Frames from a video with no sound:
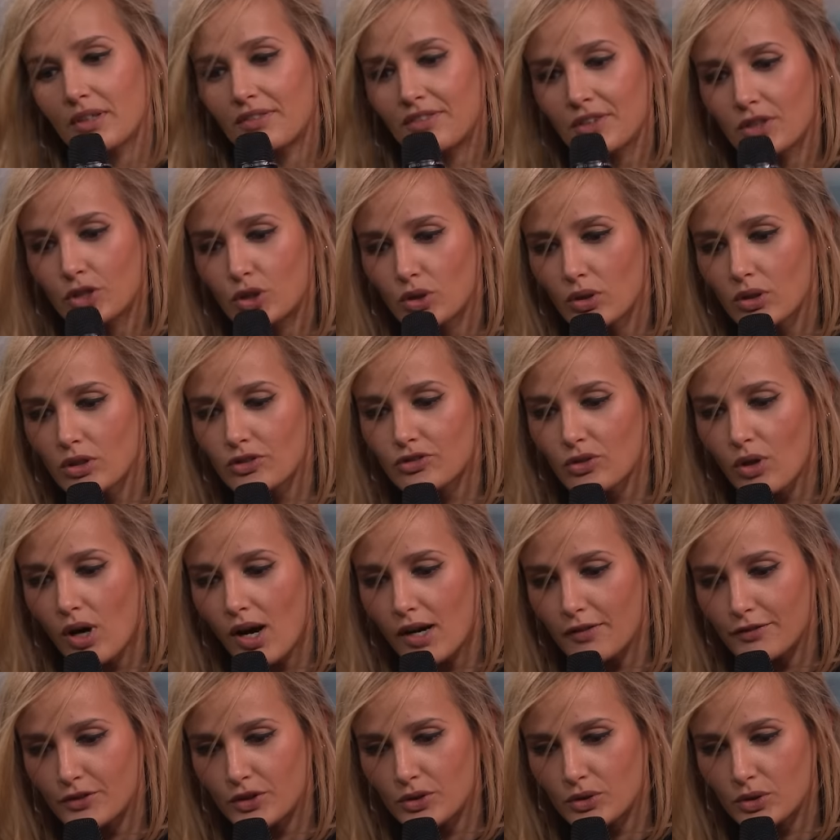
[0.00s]
i think you also
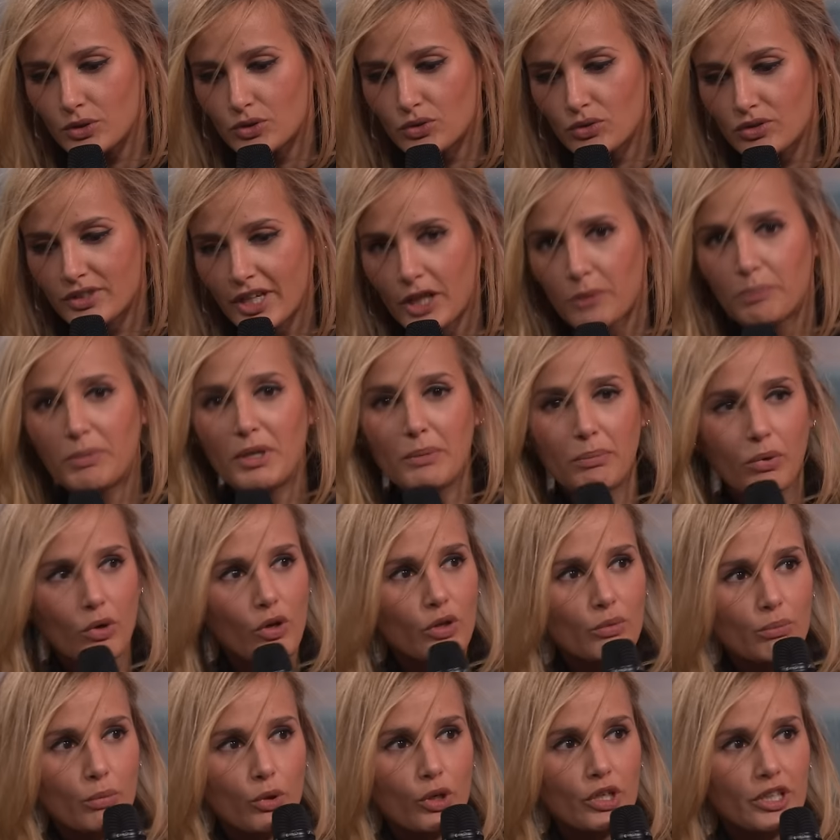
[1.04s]
have you know to take people
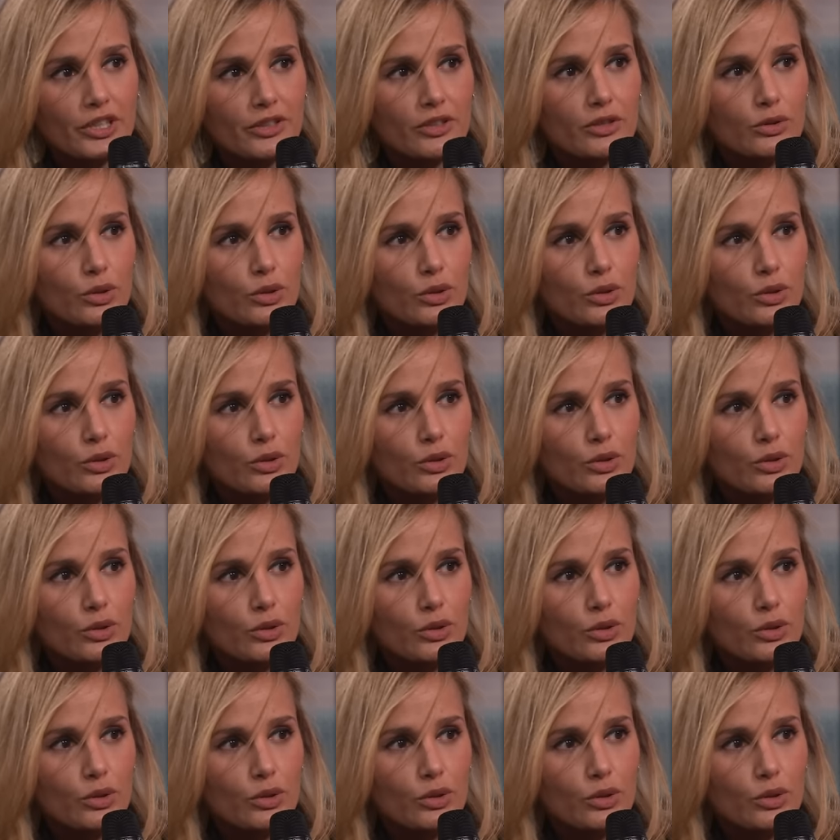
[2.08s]
on board